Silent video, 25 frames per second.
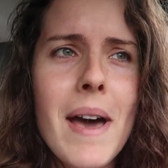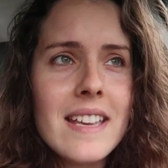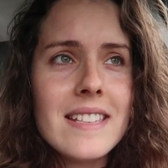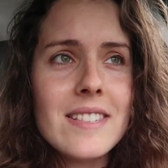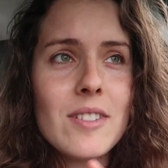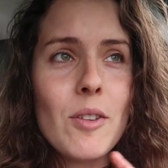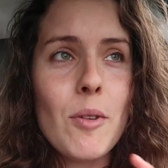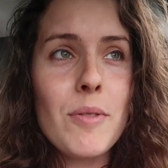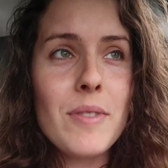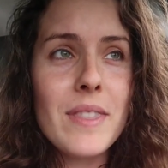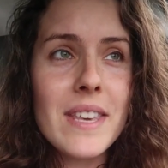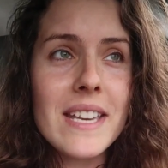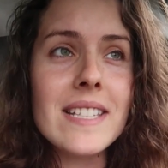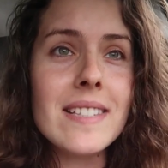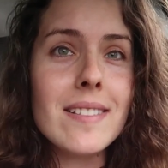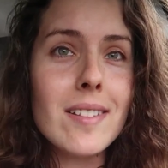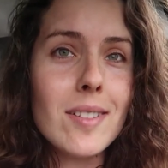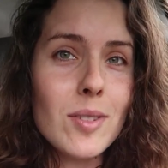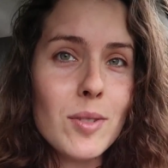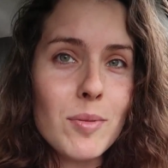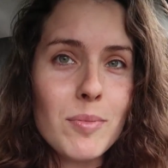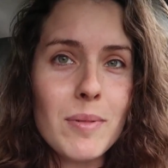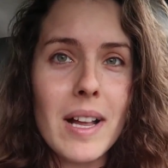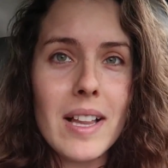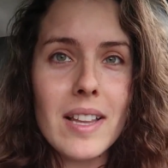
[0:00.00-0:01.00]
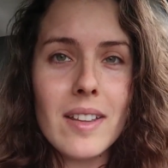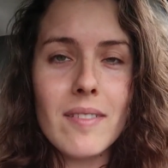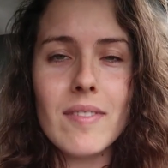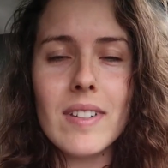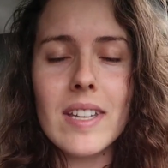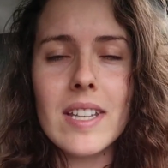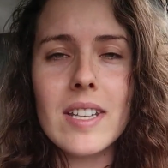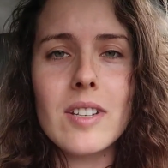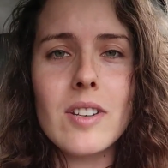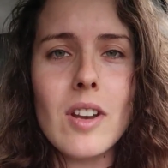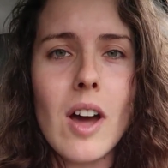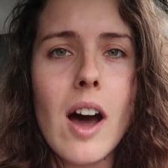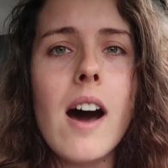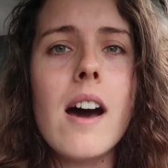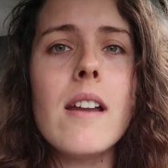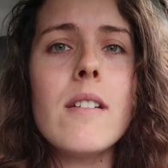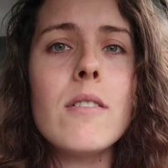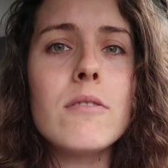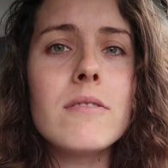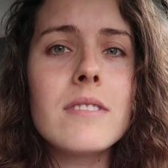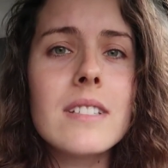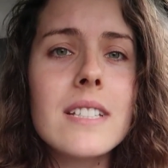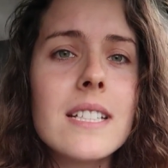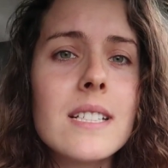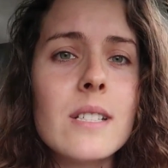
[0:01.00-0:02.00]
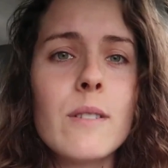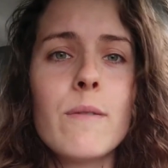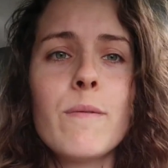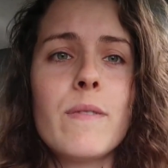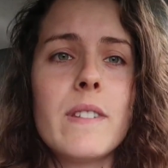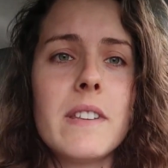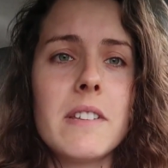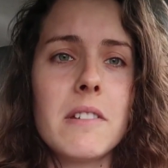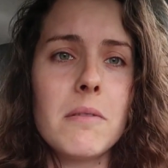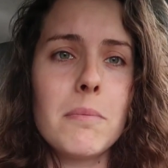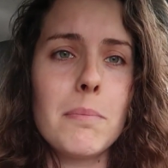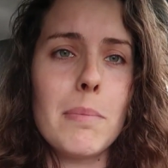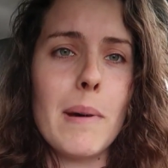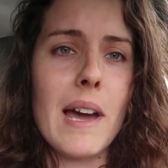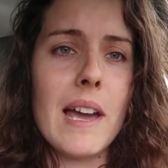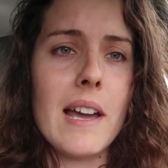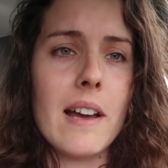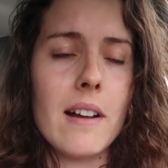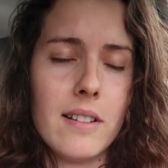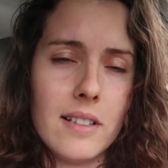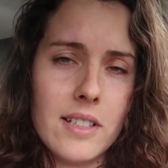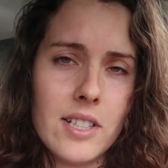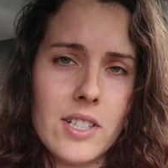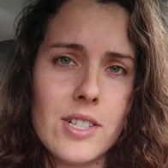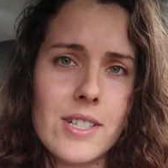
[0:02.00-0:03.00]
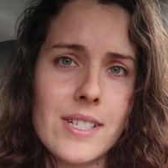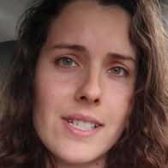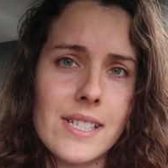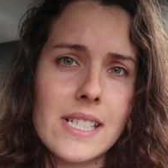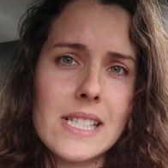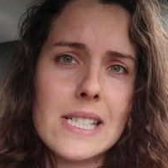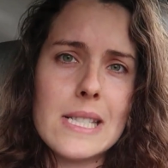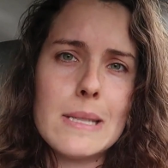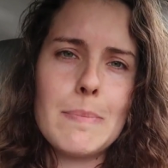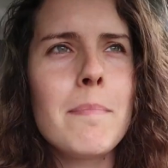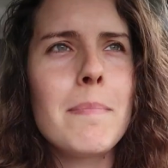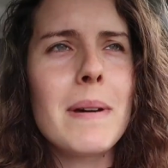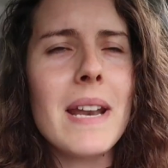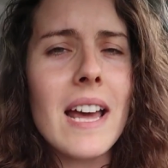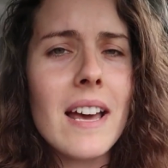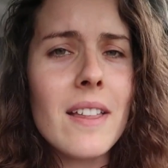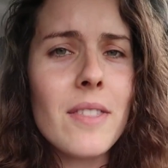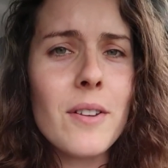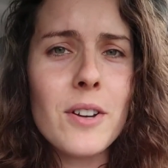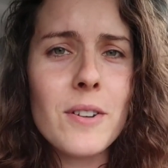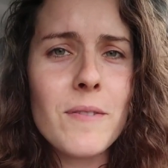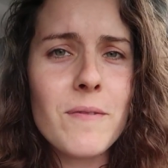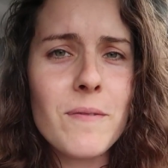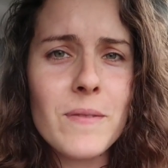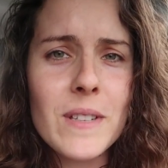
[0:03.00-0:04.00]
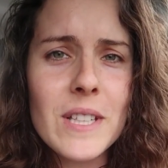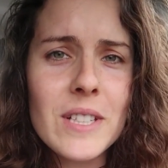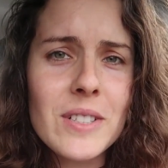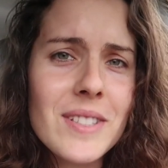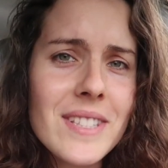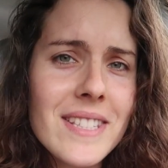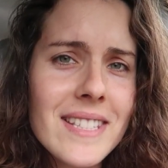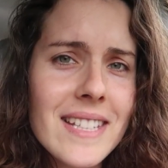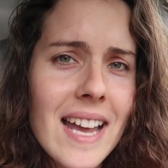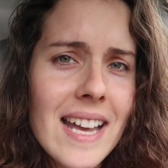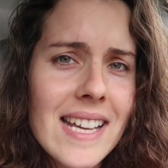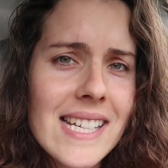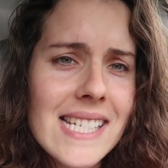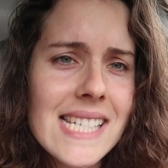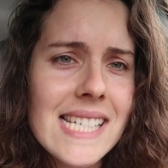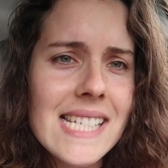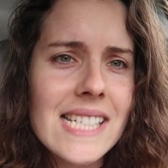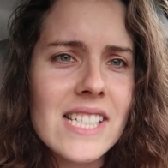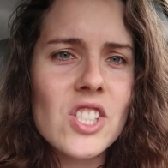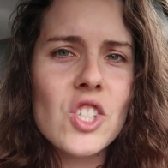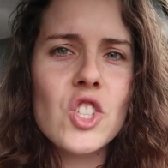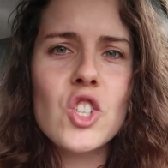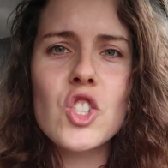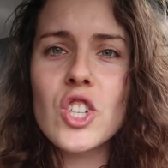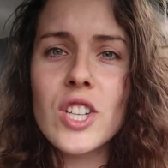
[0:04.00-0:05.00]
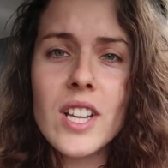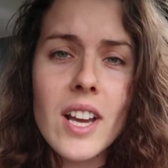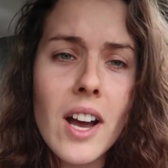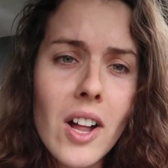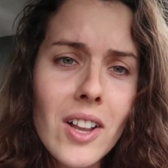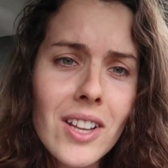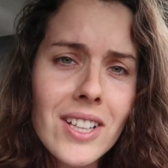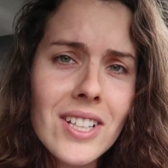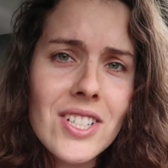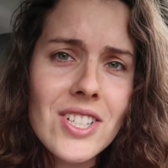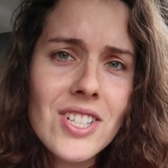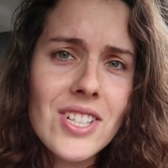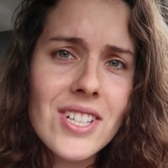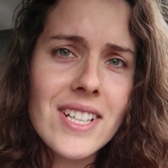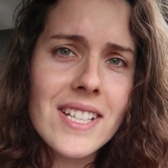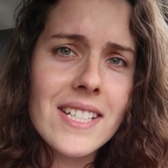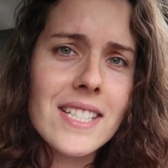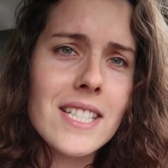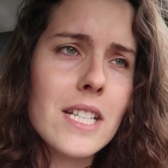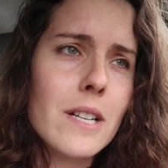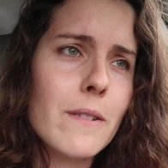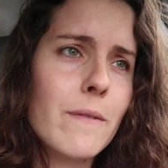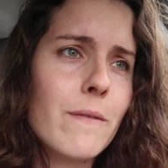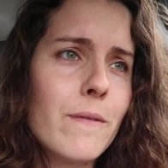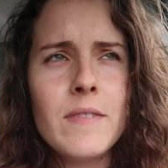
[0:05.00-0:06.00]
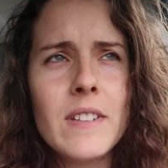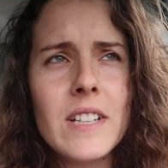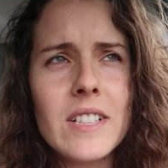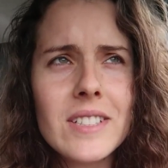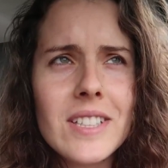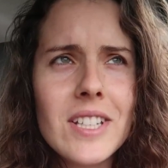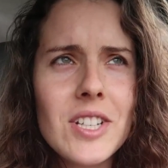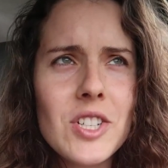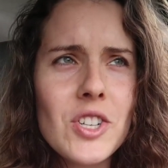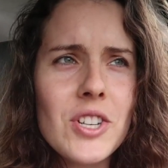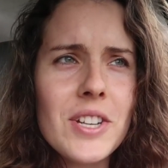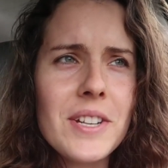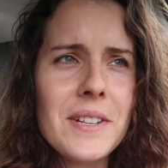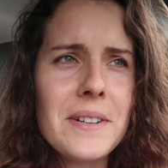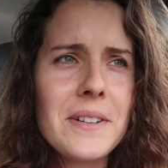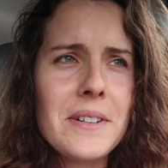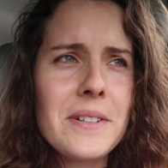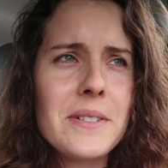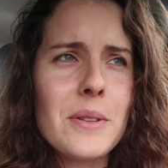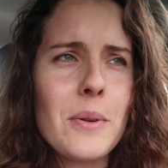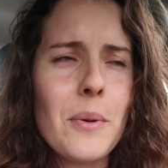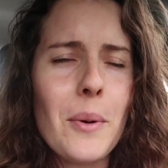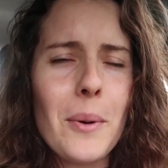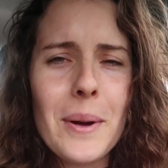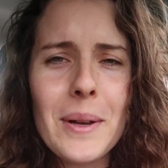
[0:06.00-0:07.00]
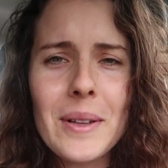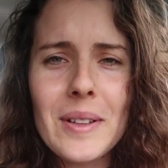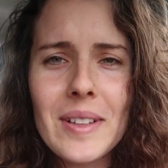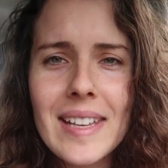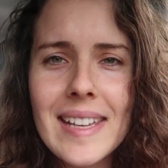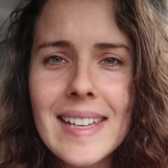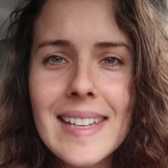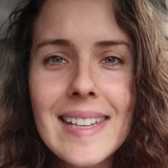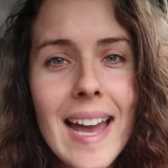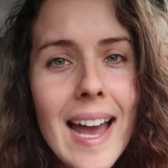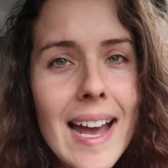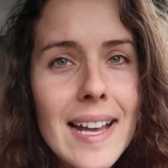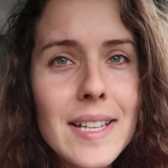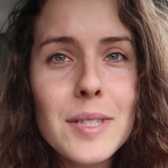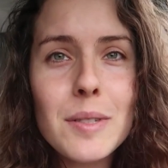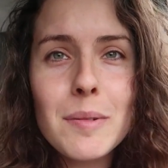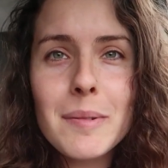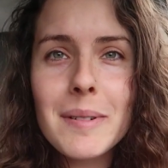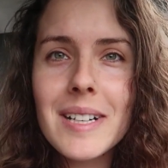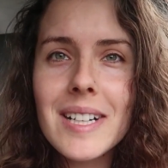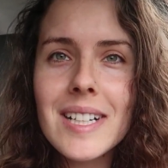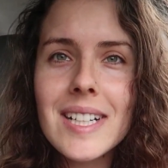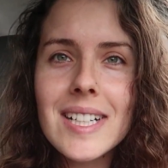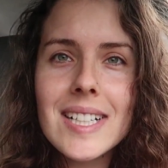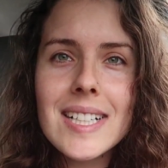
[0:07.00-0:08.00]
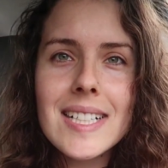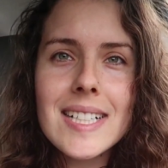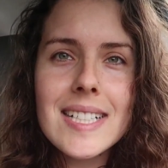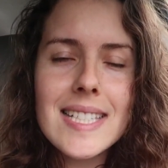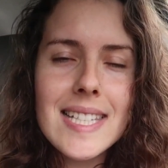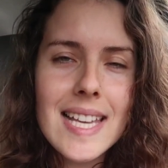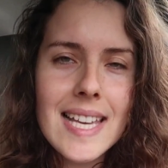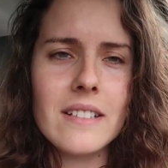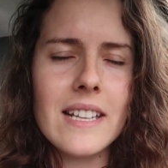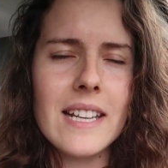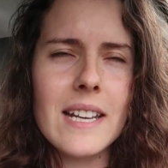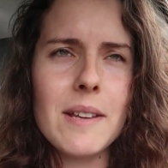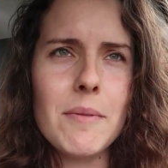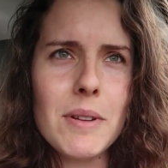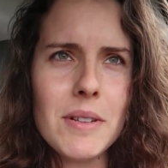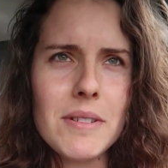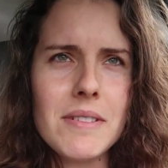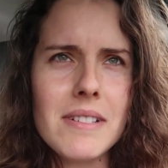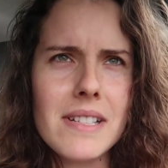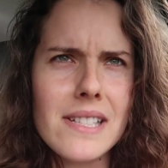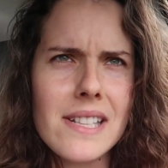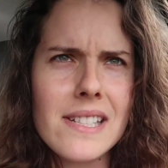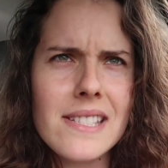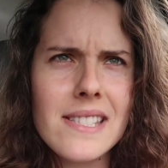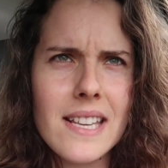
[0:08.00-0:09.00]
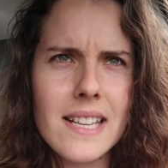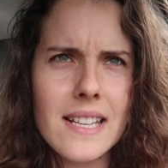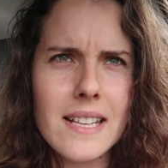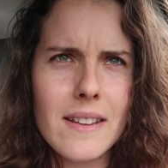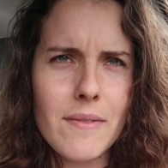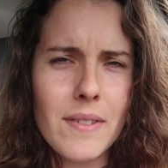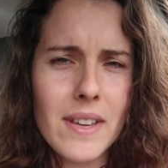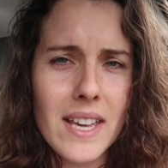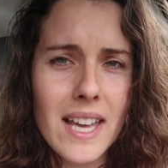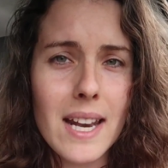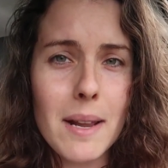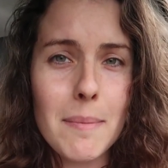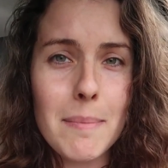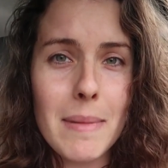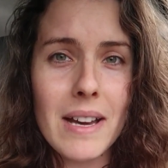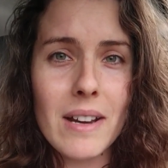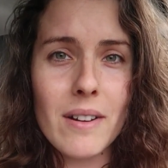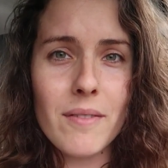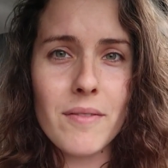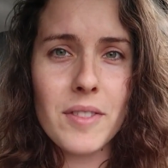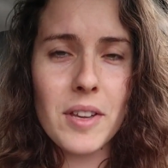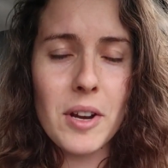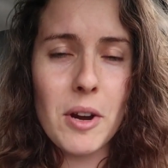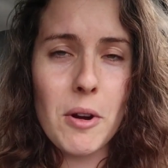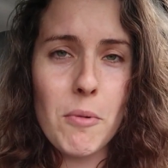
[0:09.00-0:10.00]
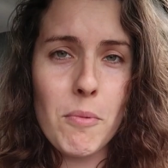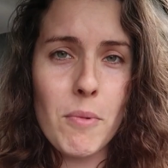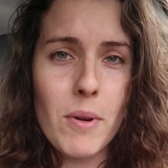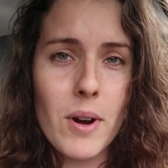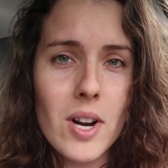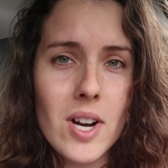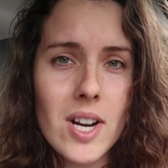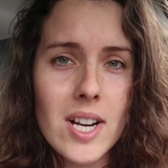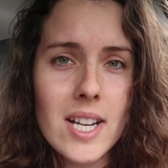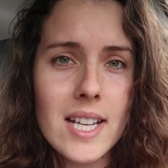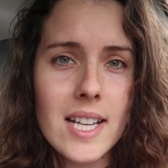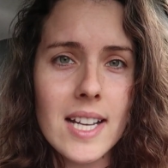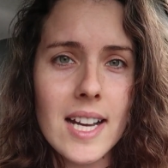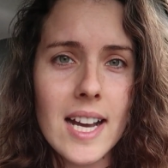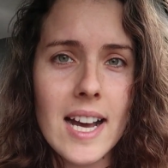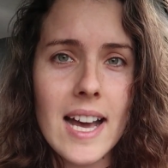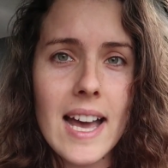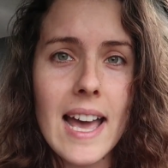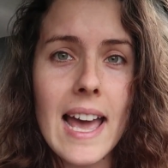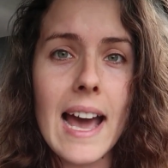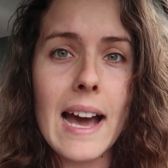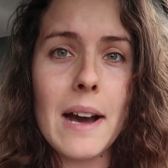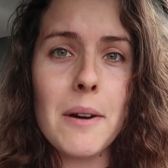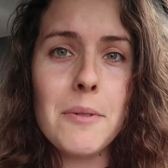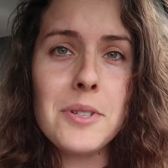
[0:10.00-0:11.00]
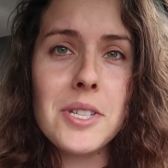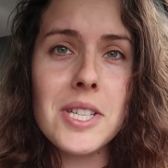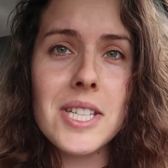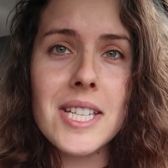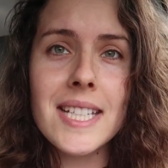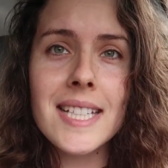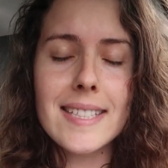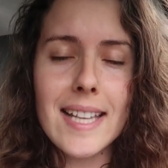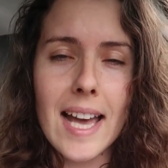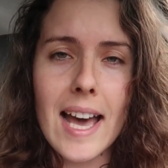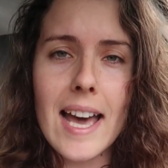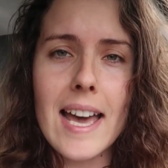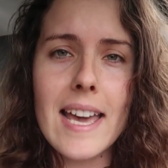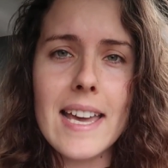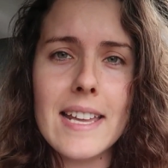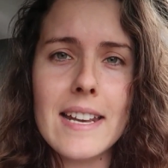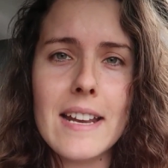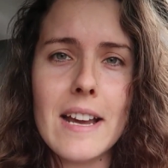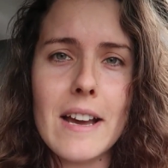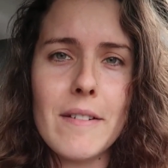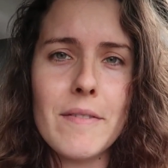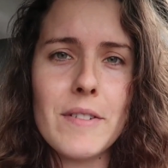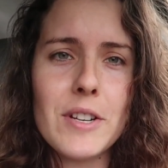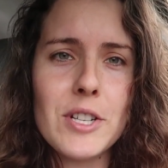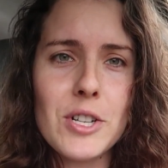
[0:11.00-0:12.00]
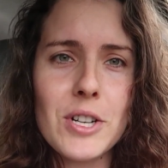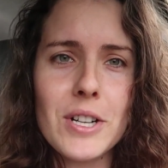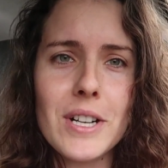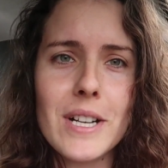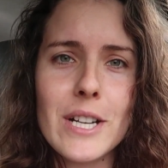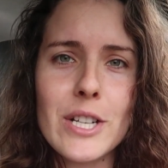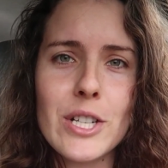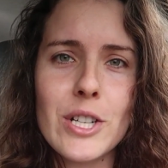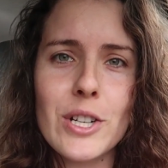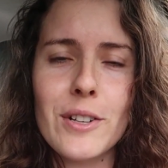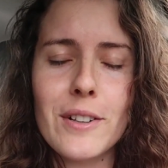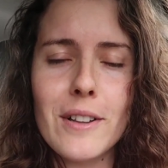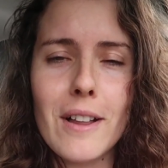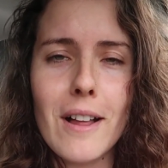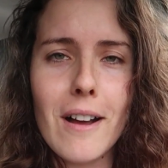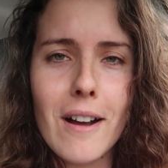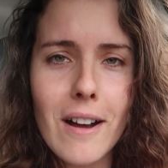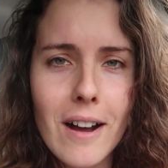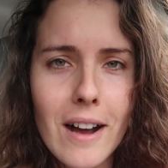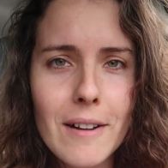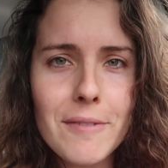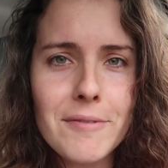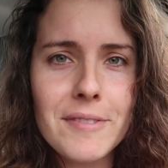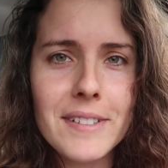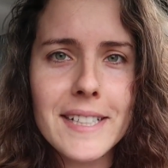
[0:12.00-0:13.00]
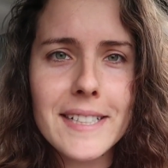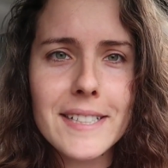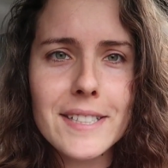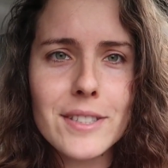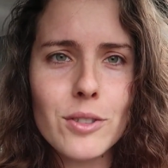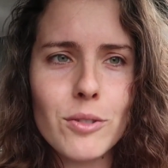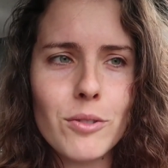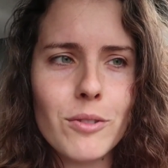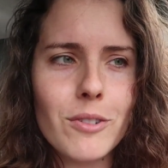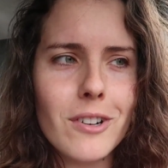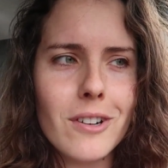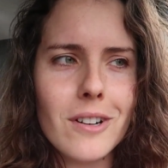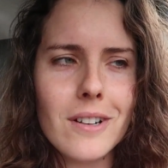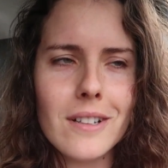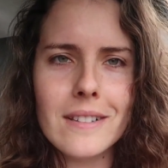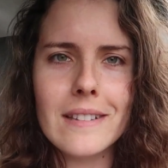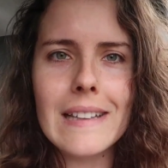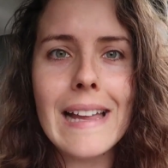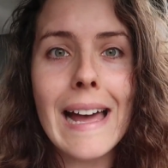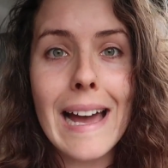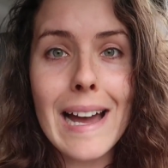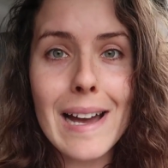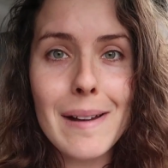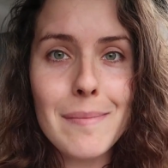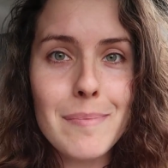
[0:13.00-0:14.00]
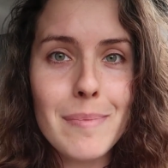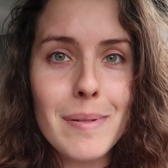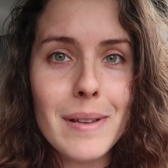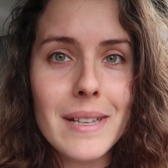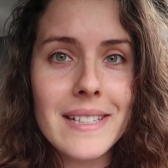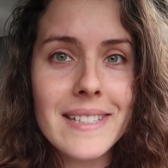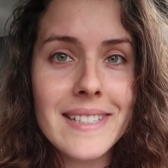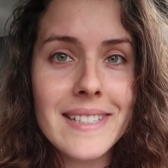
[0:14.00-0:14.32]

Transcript: So this is relevant not only to field biologists, but other field scientists, geologists, field engineers, oil and gas workers, anyone who does a significant amount of their work uh, outside of a traditional office or lab